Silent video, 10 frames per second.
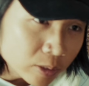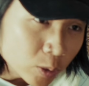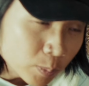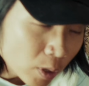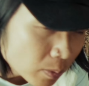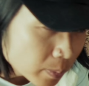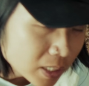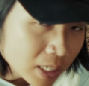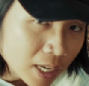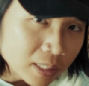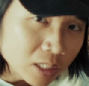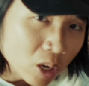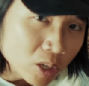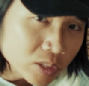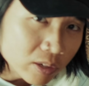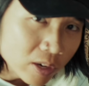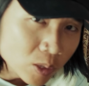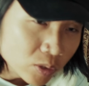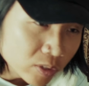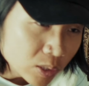could probably cut the cost
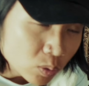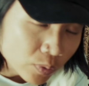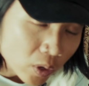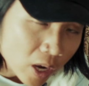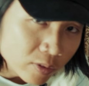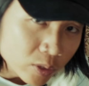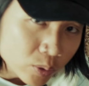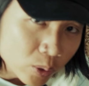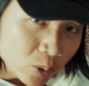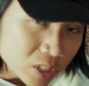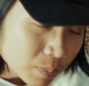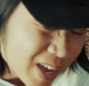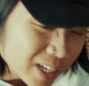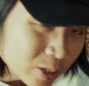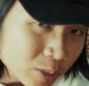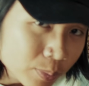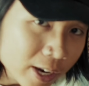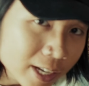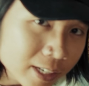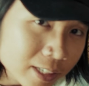around 300 to 400 euros depending on the
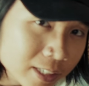brand.